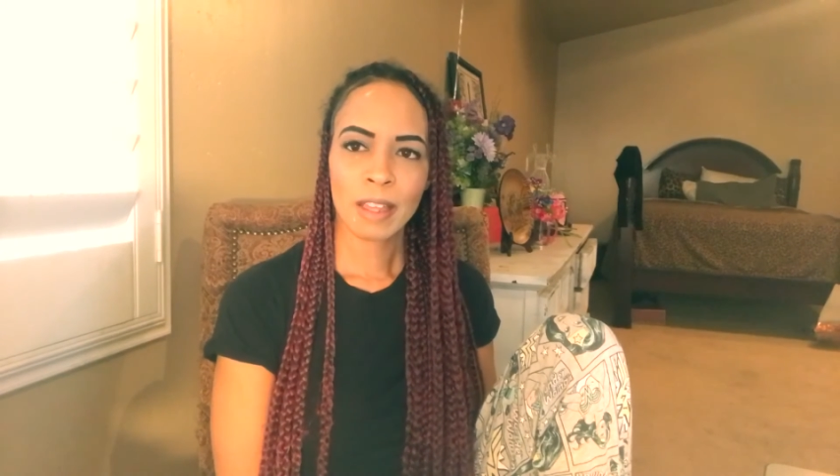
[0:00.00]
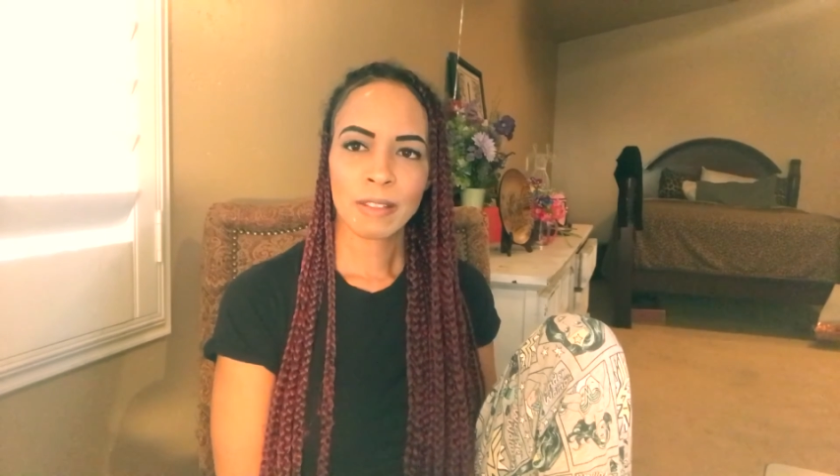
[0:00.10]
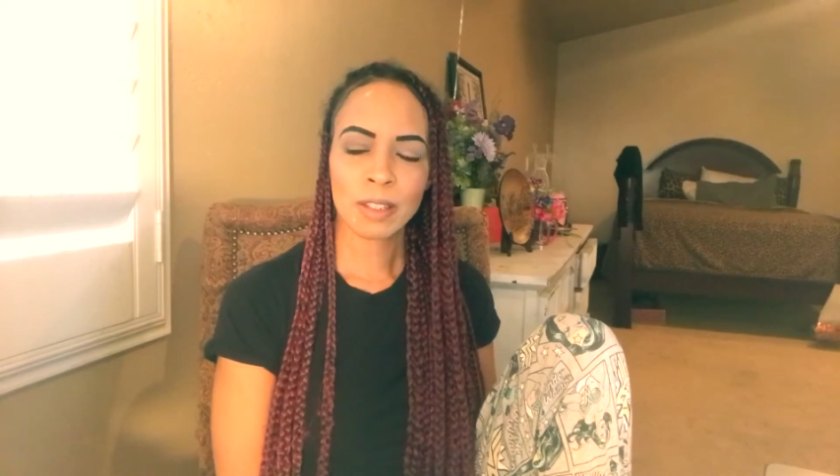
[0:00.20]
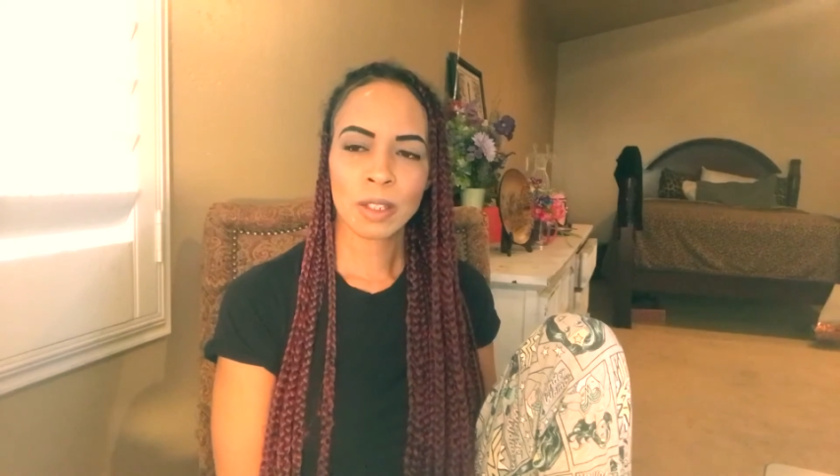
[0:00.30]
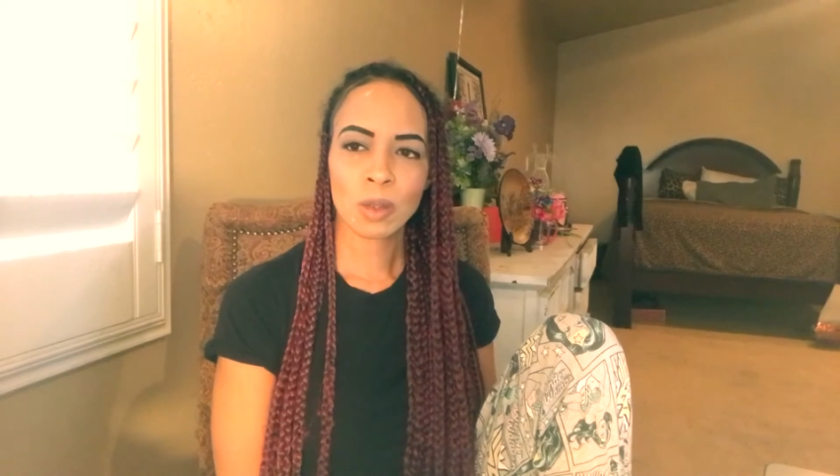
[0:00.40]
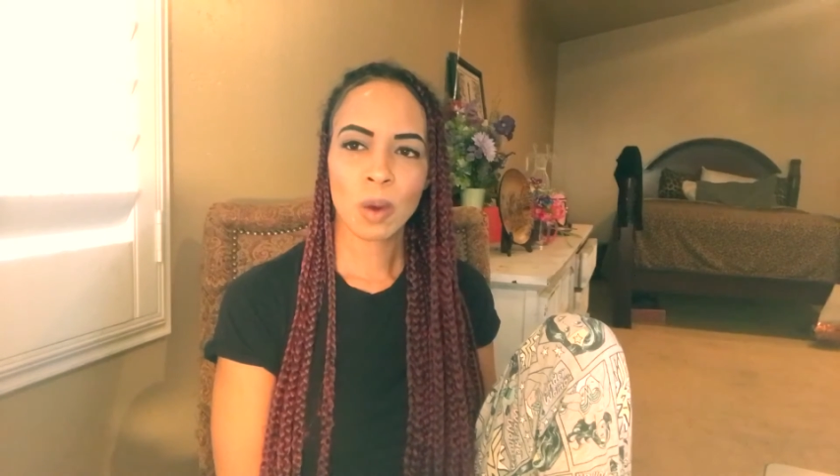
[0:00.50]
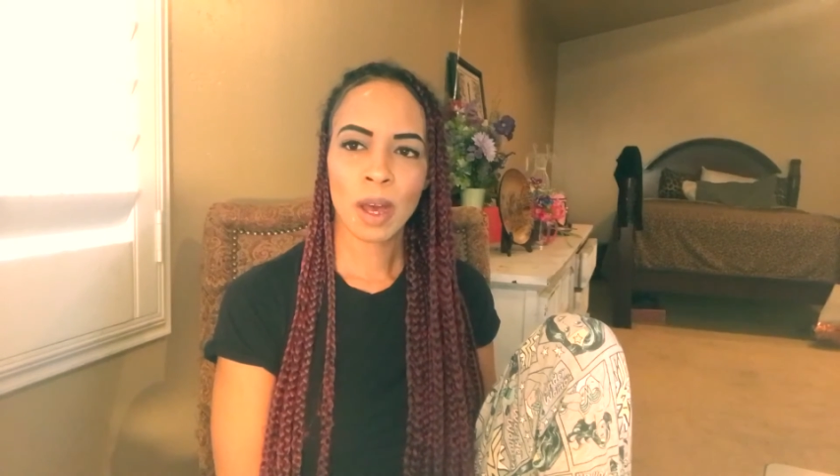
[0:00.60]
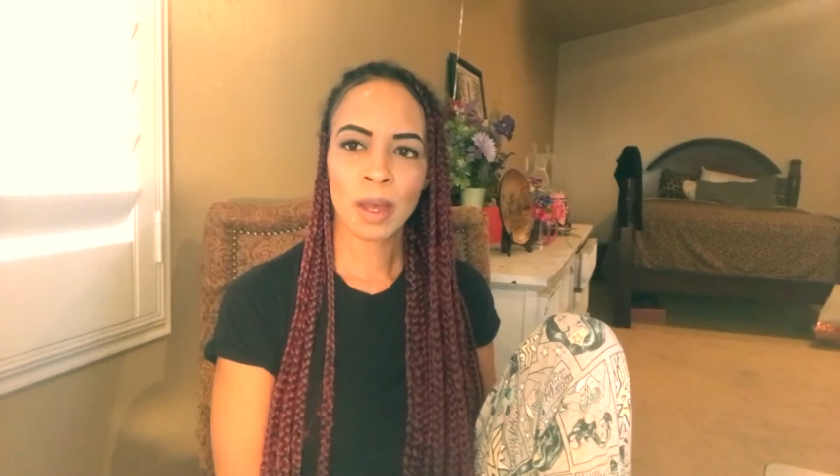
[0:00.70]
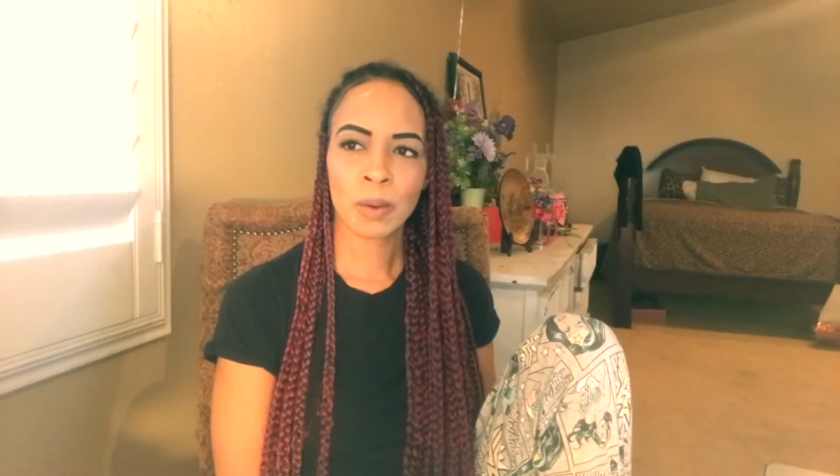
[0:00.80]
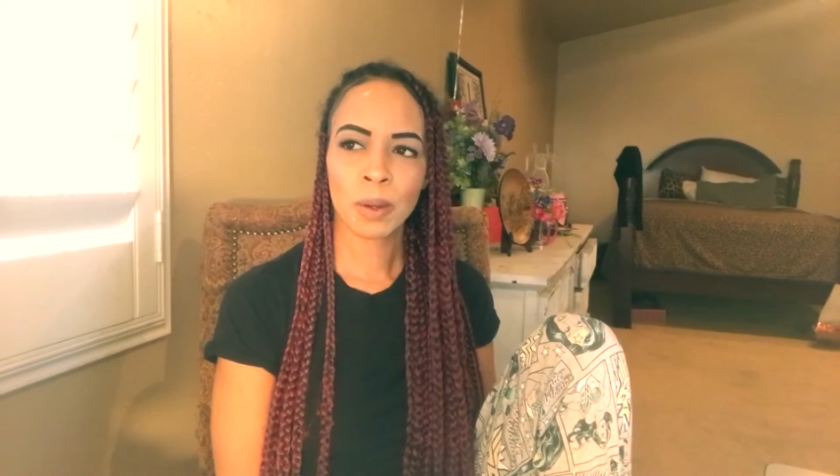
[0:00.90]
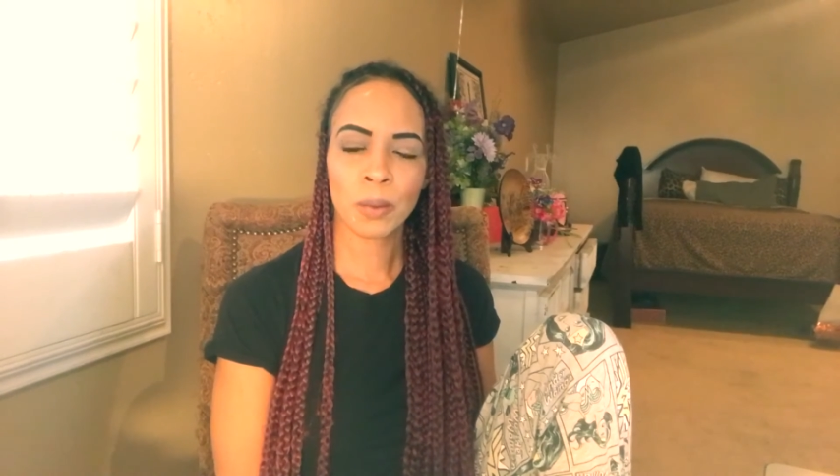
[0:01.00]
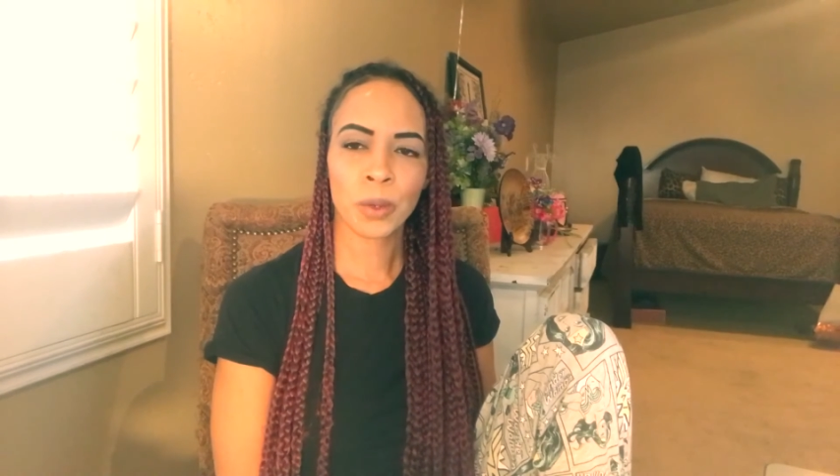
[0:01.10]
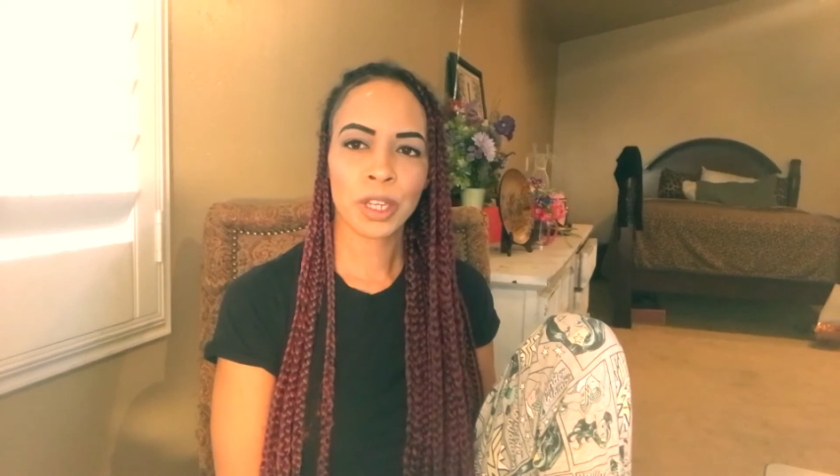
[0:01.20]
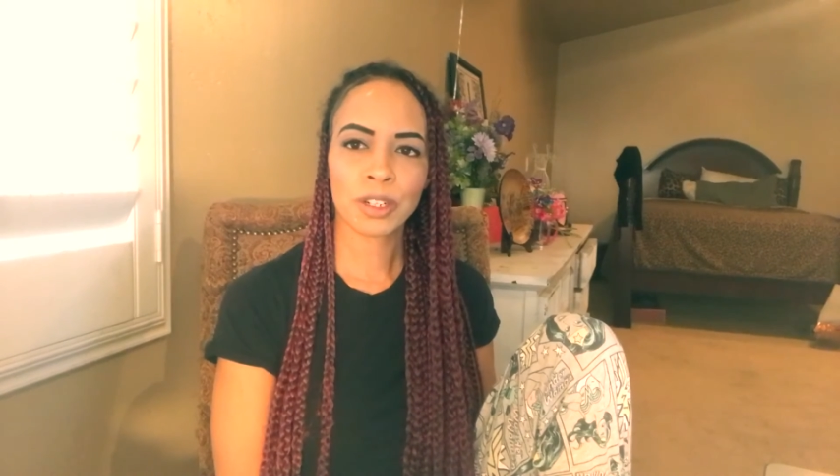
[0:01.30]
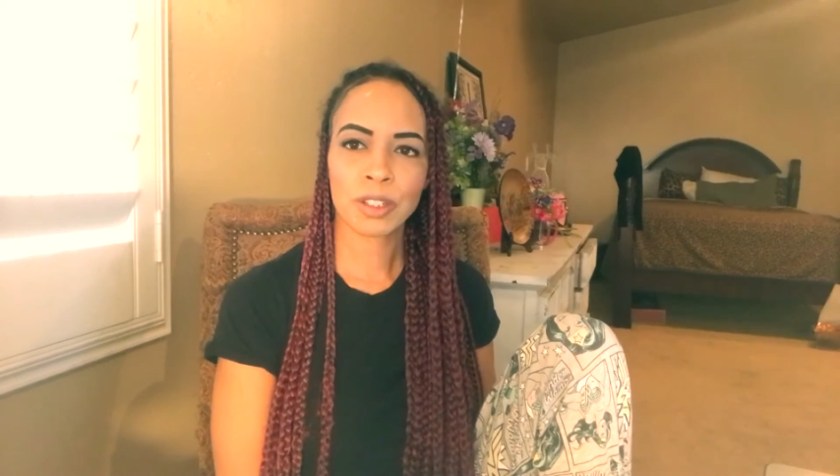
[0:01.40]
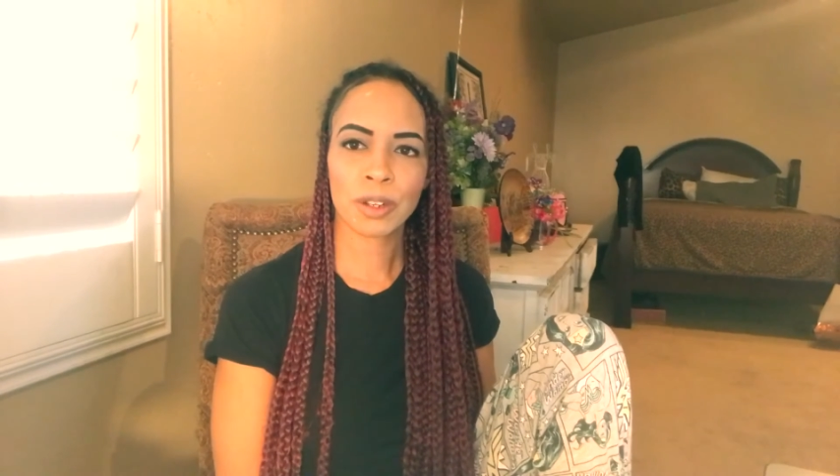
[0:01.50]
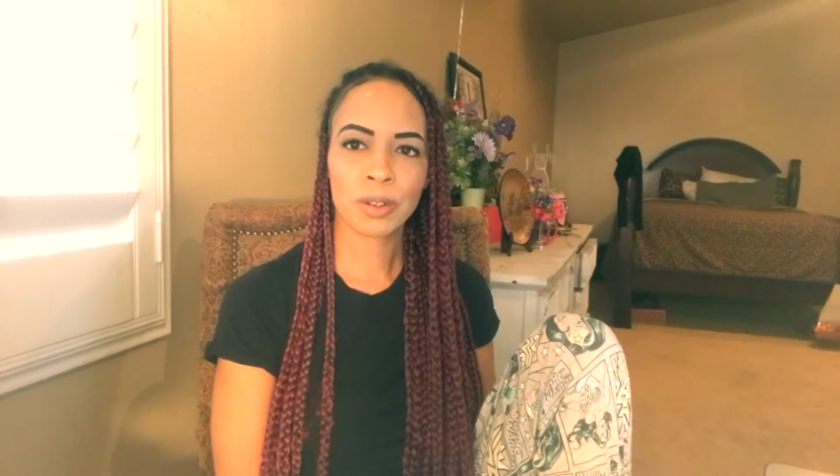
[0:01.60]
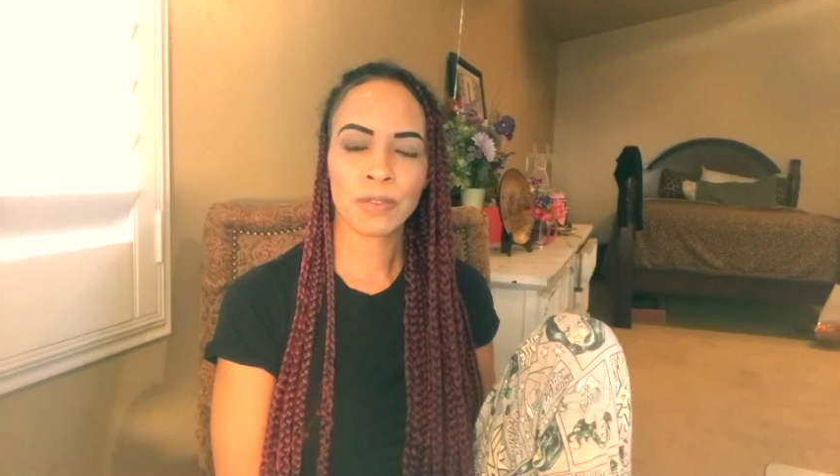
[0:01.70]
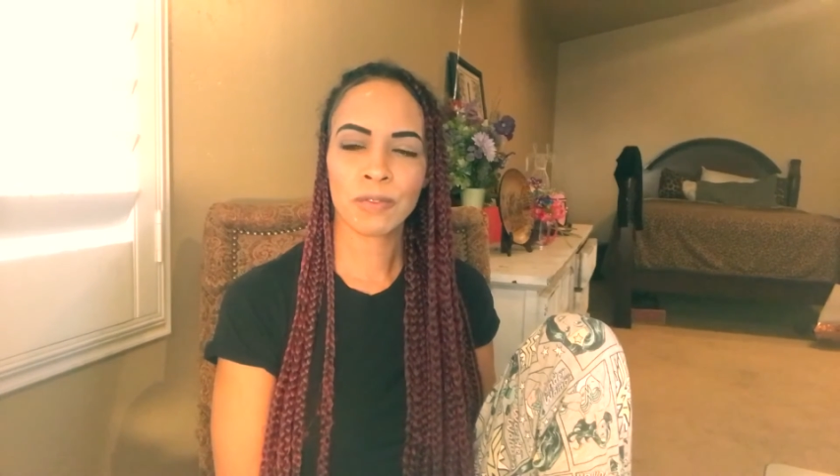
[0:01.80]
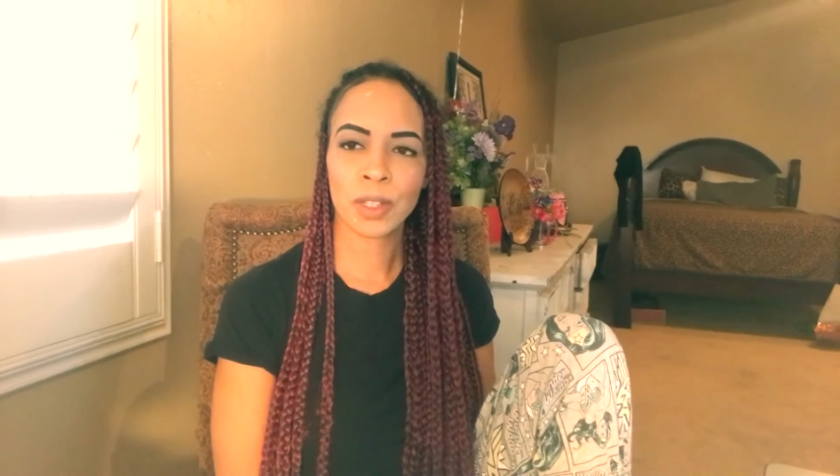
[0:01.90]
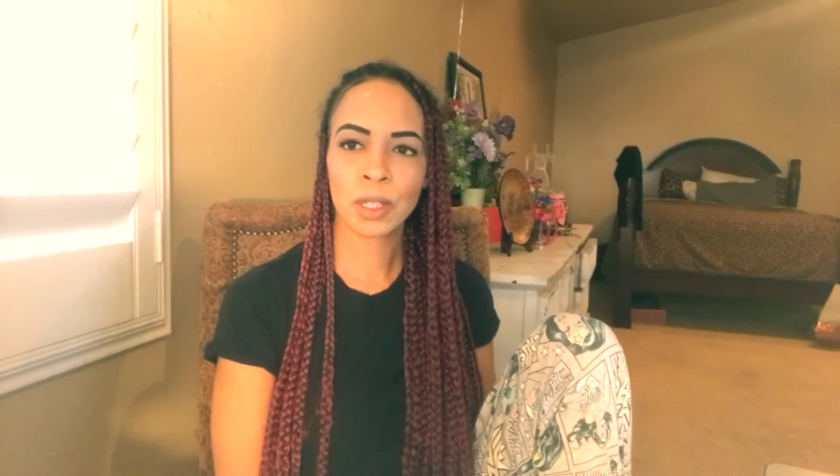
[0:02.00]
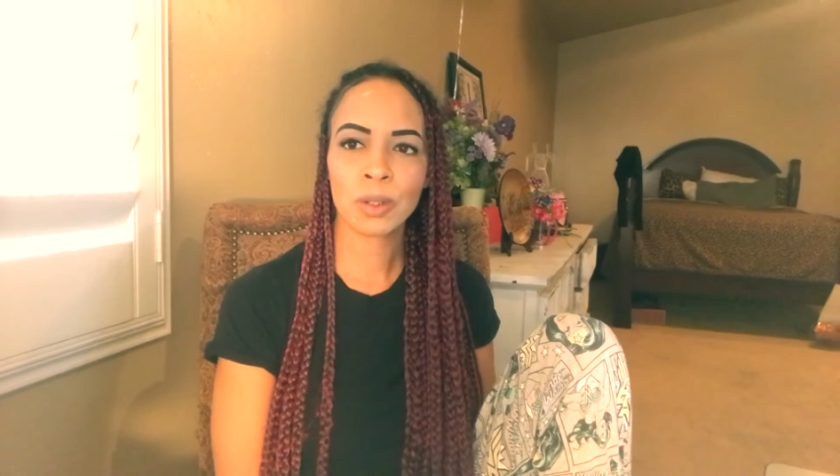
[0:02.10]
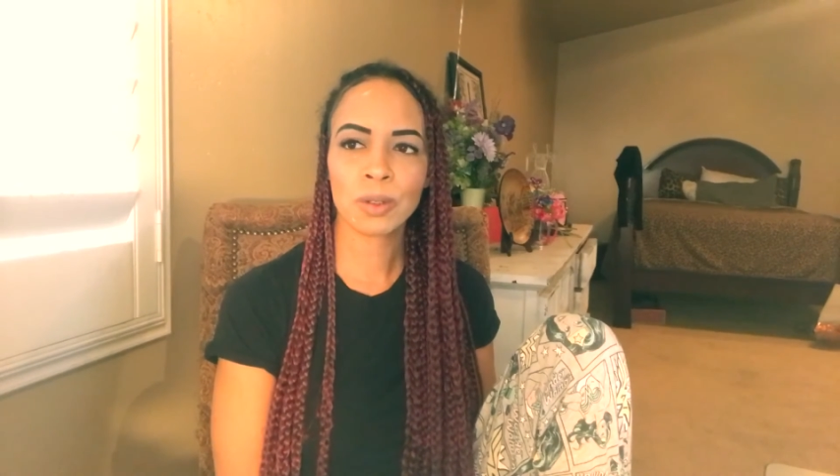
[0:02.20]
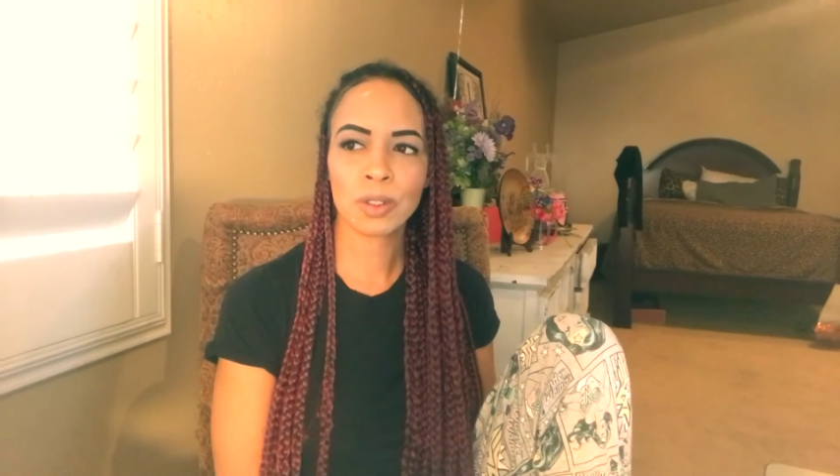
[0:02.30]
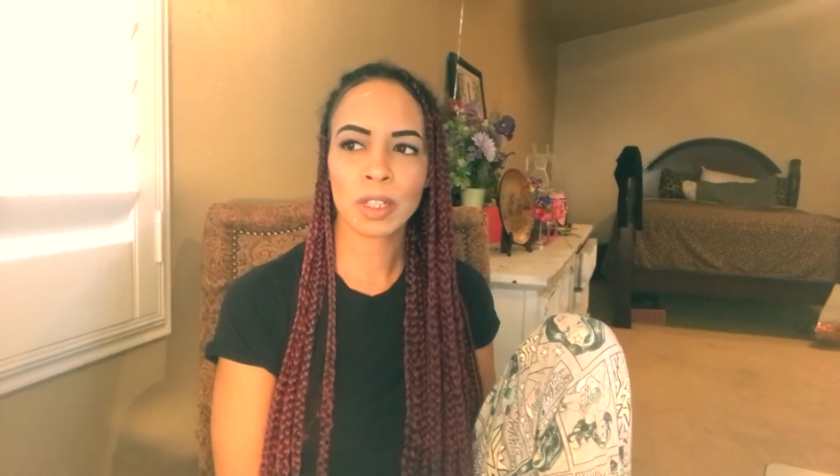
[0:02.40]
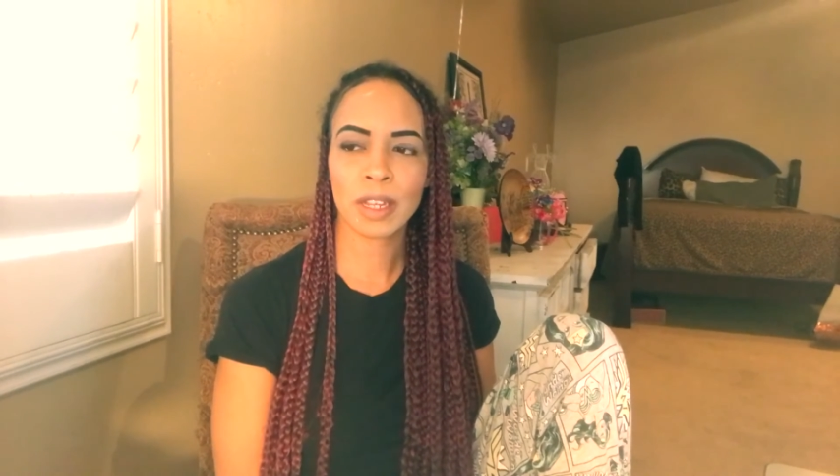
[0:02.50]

This is why we are so confused